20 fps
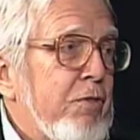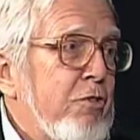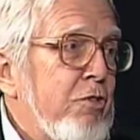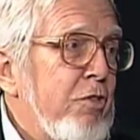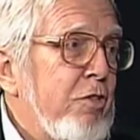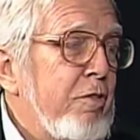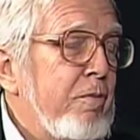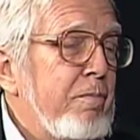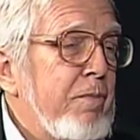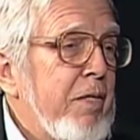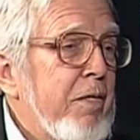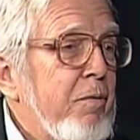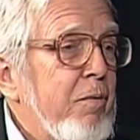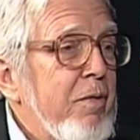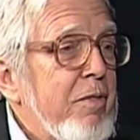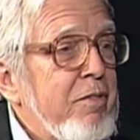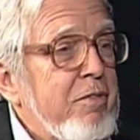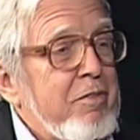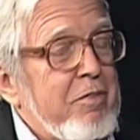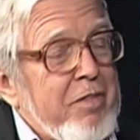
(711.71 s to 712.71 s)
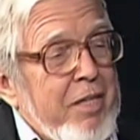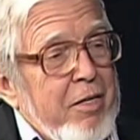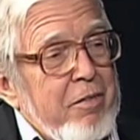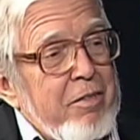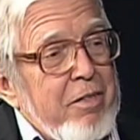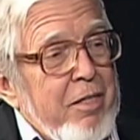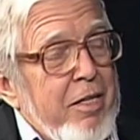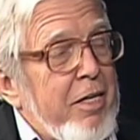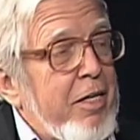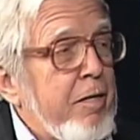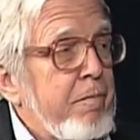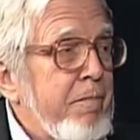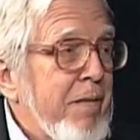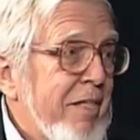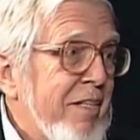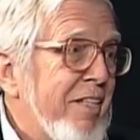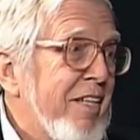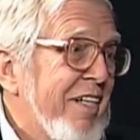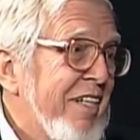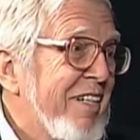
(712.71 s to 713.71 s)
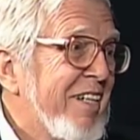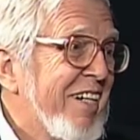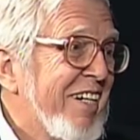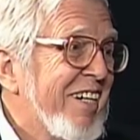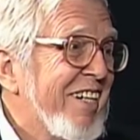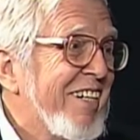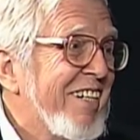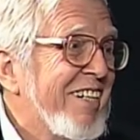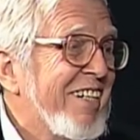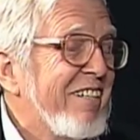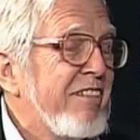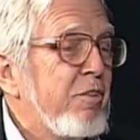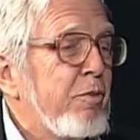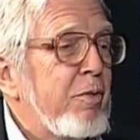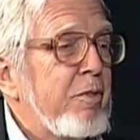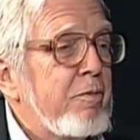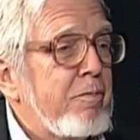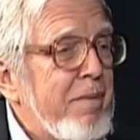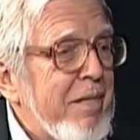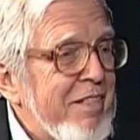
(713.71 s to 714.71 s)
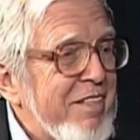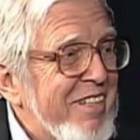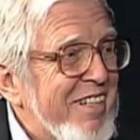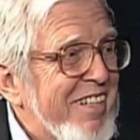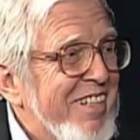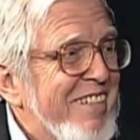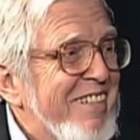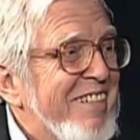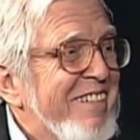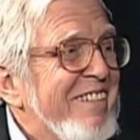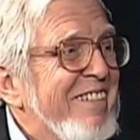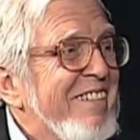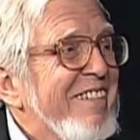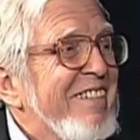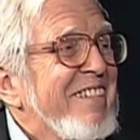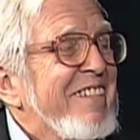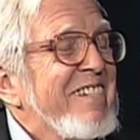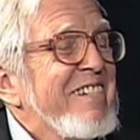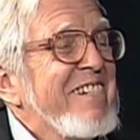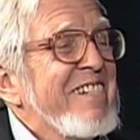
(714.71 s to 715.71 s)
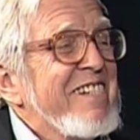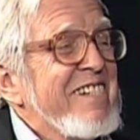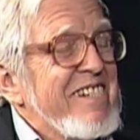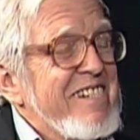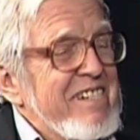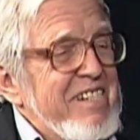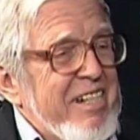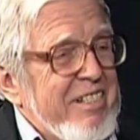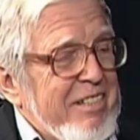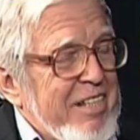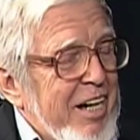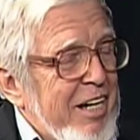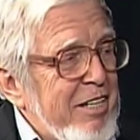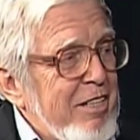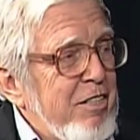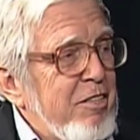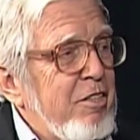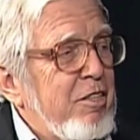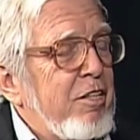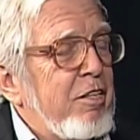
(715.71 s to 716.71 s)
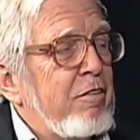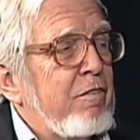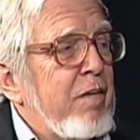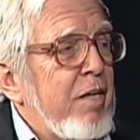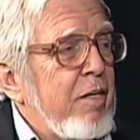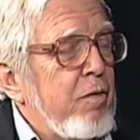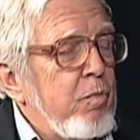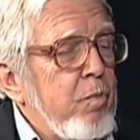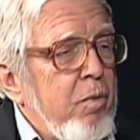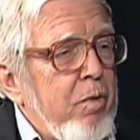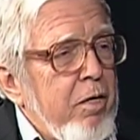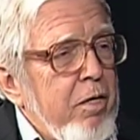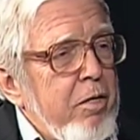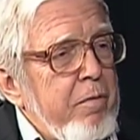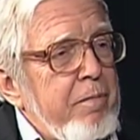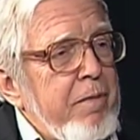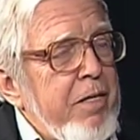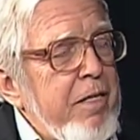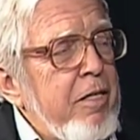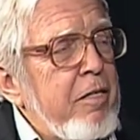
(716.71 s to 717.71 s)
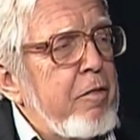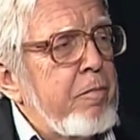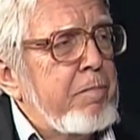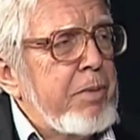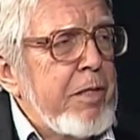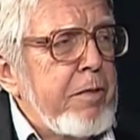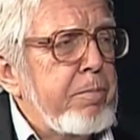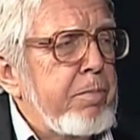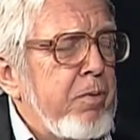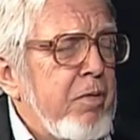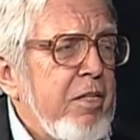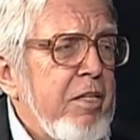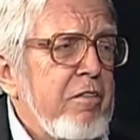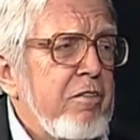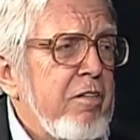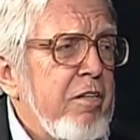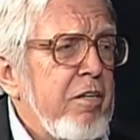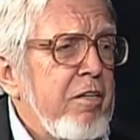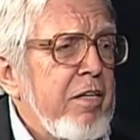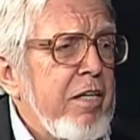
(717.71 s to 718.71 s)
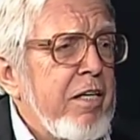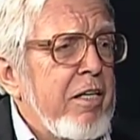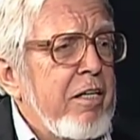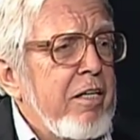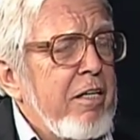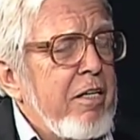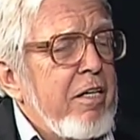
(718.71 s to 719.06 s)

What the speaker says: certain, but it sounded like a methane headache, and there was methane had gotten into the groundwater. Many of the people in this area,